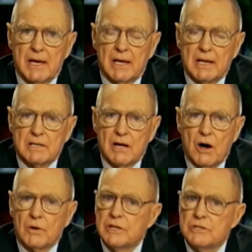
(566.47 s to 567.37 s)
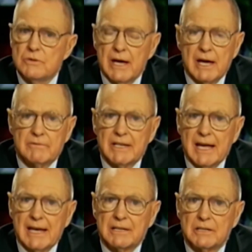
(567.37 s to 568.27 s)
and as long as you have that
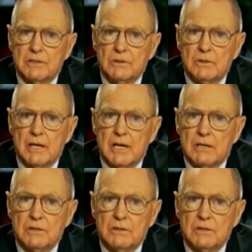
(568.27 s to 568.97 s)
attitude,